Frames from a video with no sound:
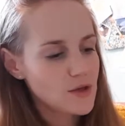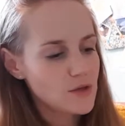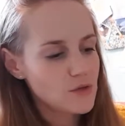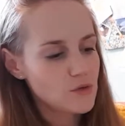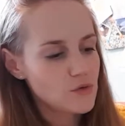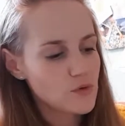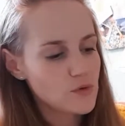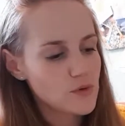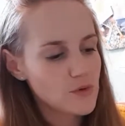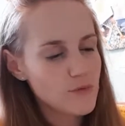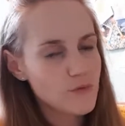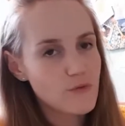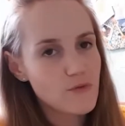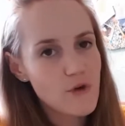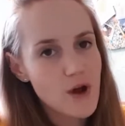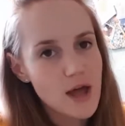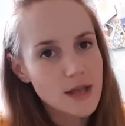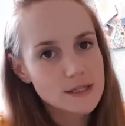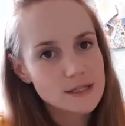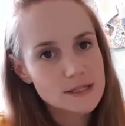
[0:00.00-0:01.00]
through the
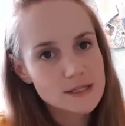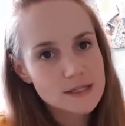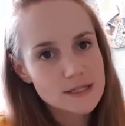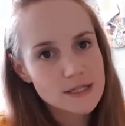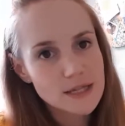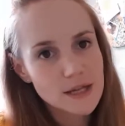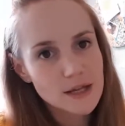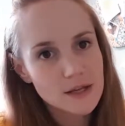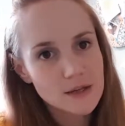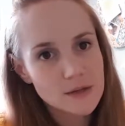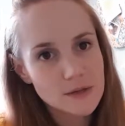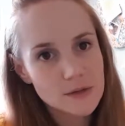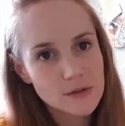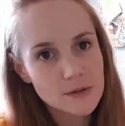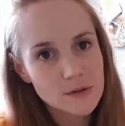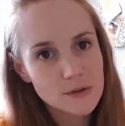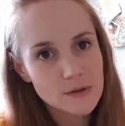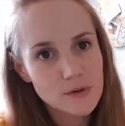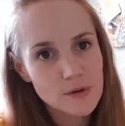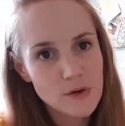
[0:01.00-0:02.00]
front
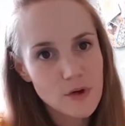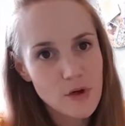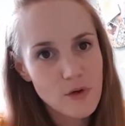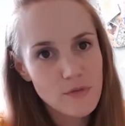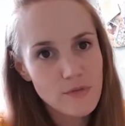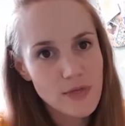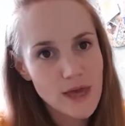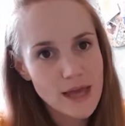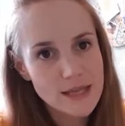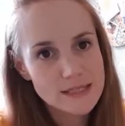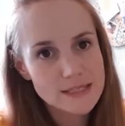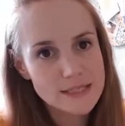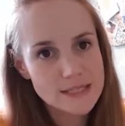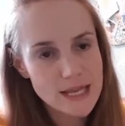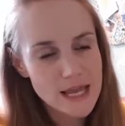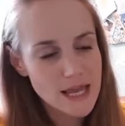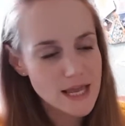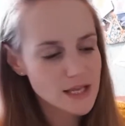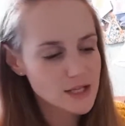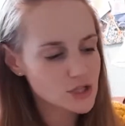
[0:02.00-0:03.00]
of that
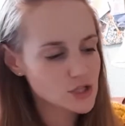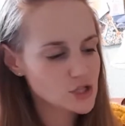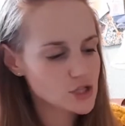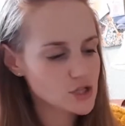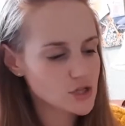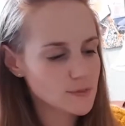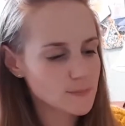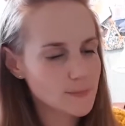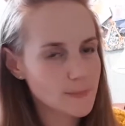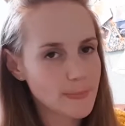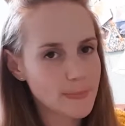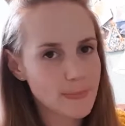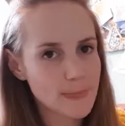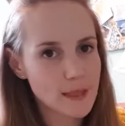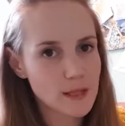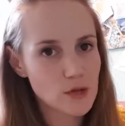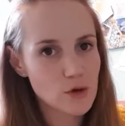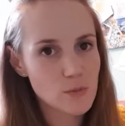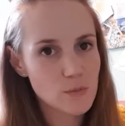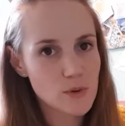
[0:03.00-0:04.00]
stitch,
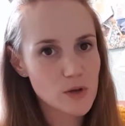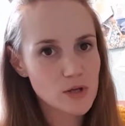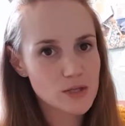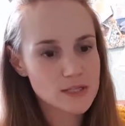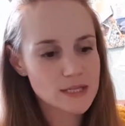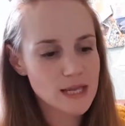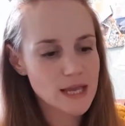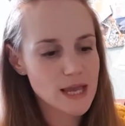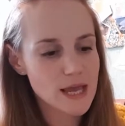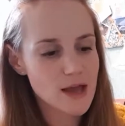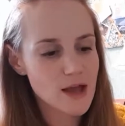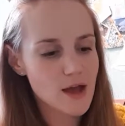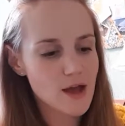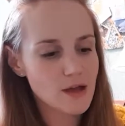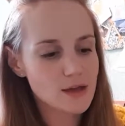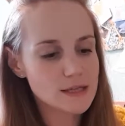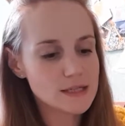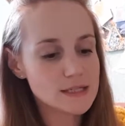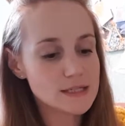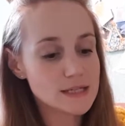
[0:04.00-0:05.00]
you're putting it
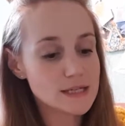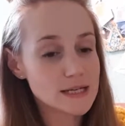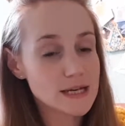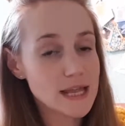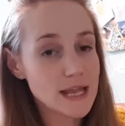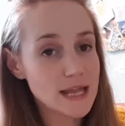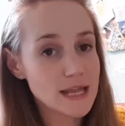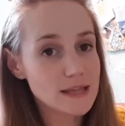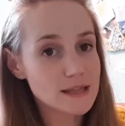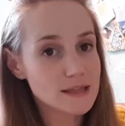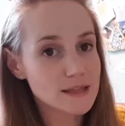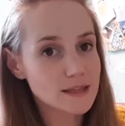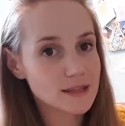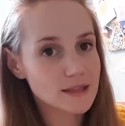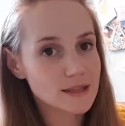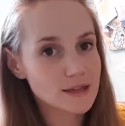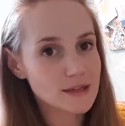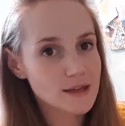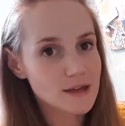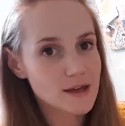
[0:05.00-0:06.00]
underneath,
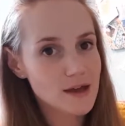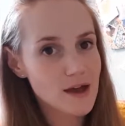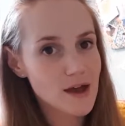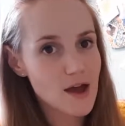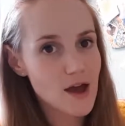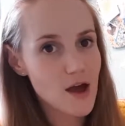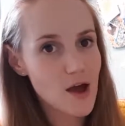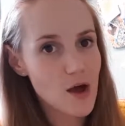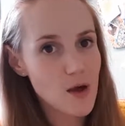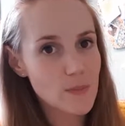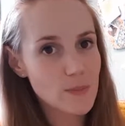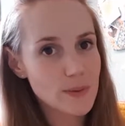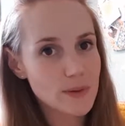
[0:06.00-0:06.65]
up,